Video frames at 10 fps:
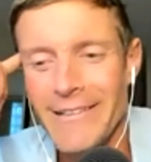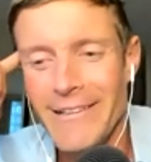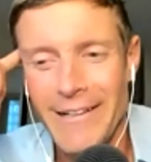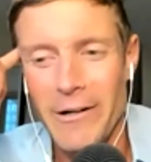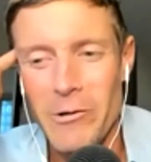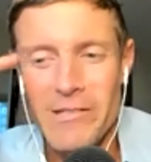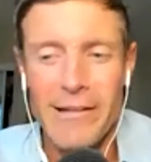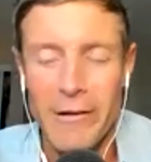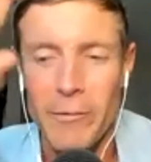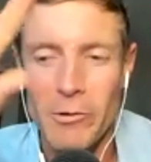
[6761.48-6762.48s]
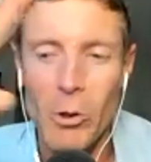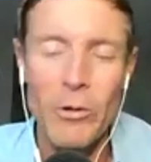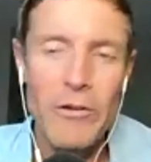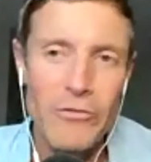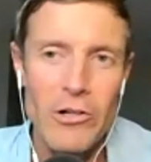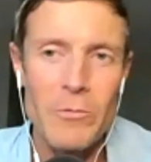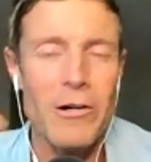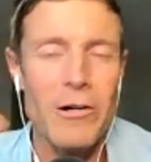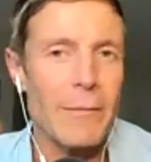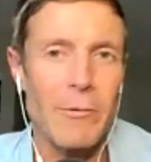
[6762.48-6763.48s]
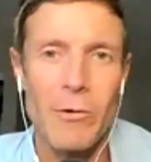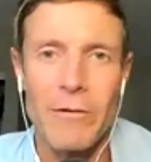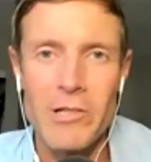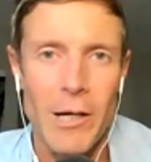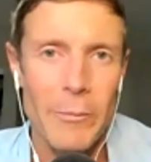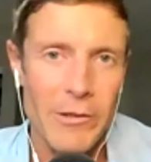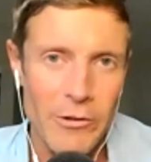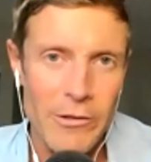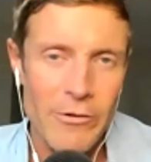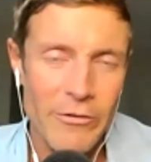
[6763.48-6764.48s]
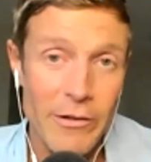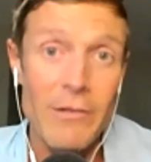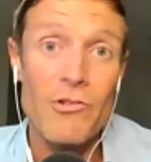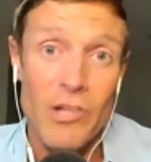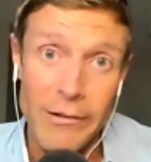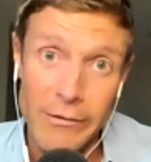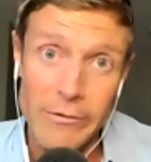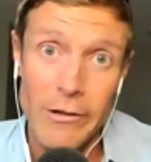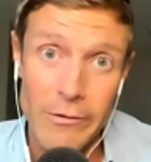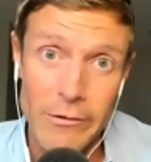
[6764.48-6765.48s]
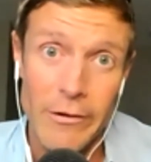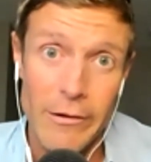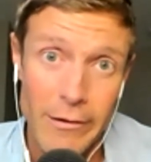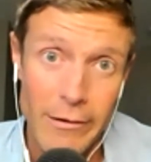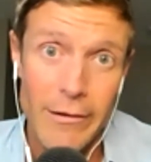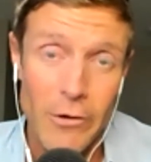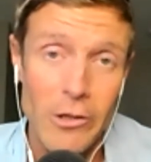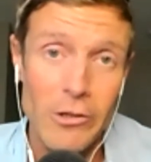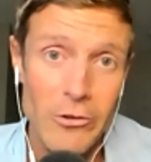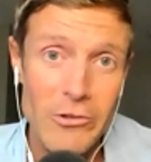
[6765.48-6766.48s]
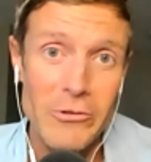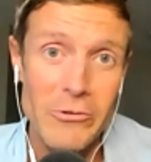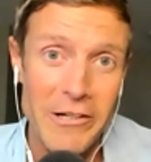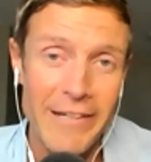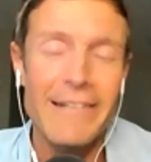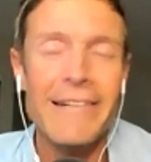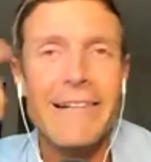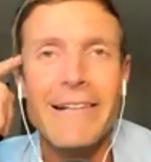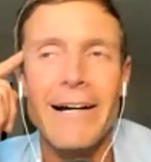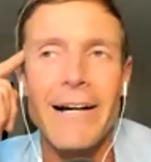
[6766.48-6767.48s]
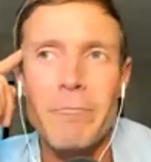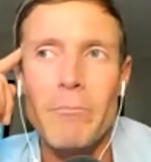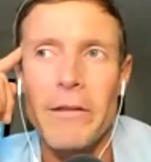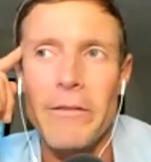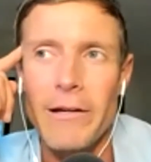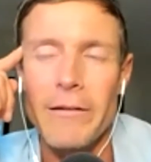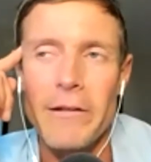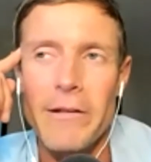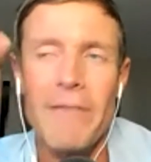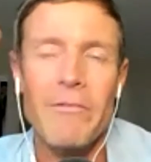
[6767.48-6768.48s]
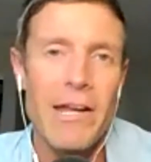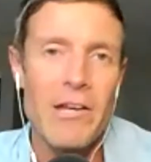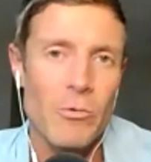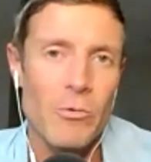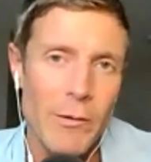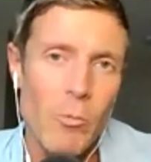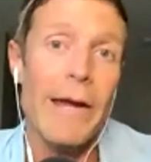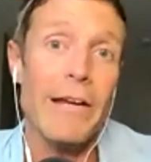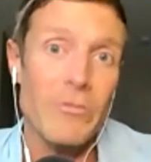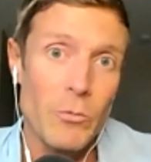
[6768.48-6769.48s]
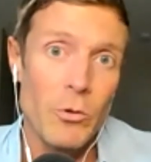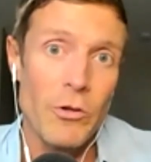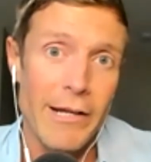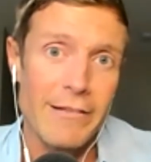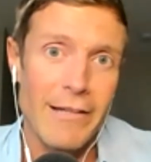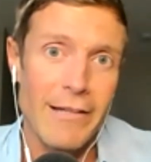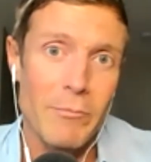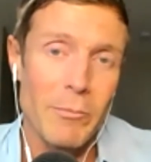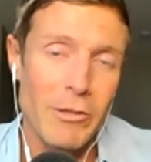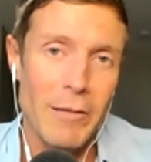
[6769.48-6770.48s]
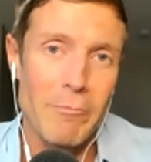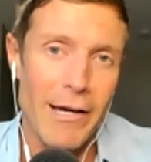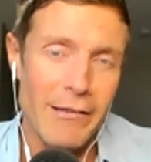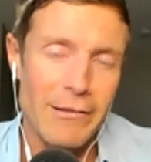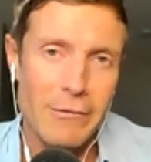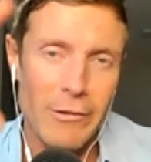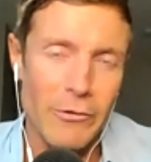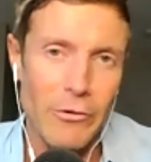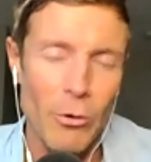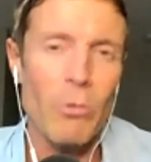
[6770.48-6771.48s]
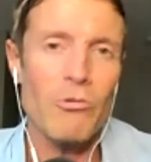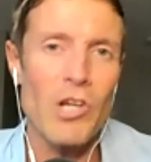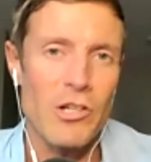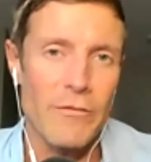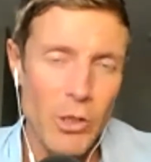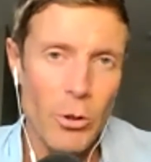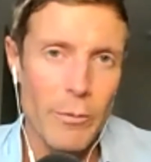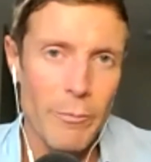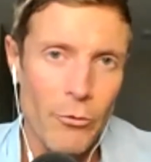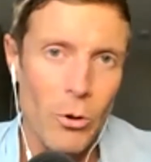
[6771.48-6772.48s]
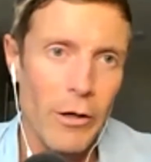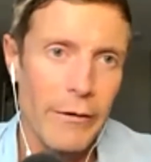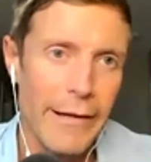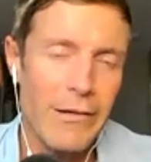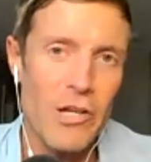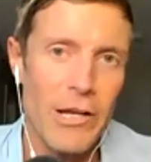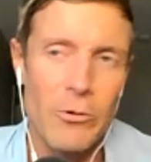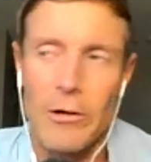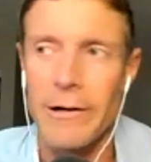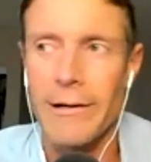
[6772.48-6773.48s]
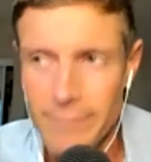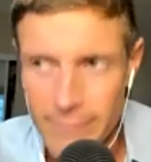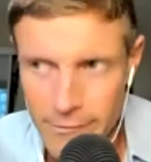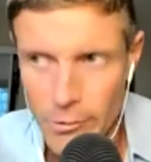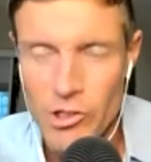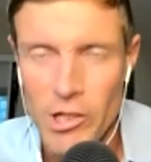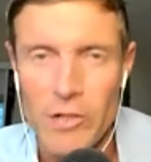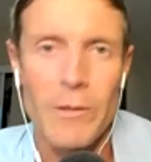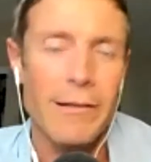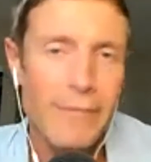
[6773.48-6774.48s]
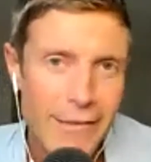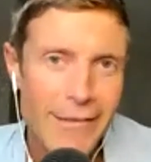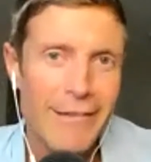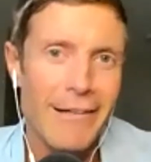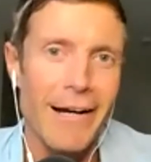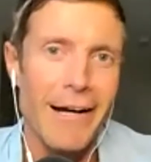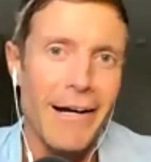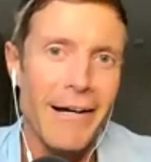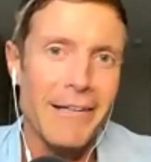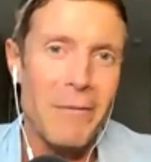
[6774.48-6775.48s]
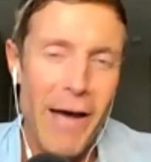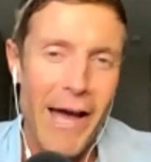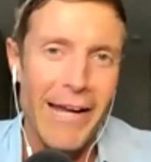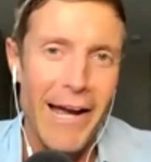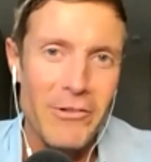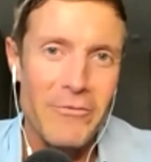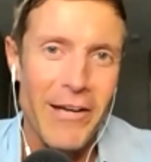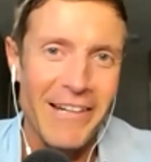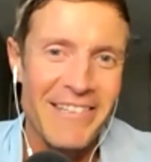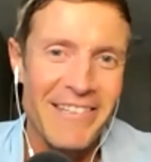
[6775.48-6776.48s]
I always tell people, go to the search bar, type in whatever topic you're interested in. Chances are there's an article or two on it. But the navigation will be way smoother next time people come back. So don't judge it. If you go to it before the end of January, don't judge me. Come back after the fact.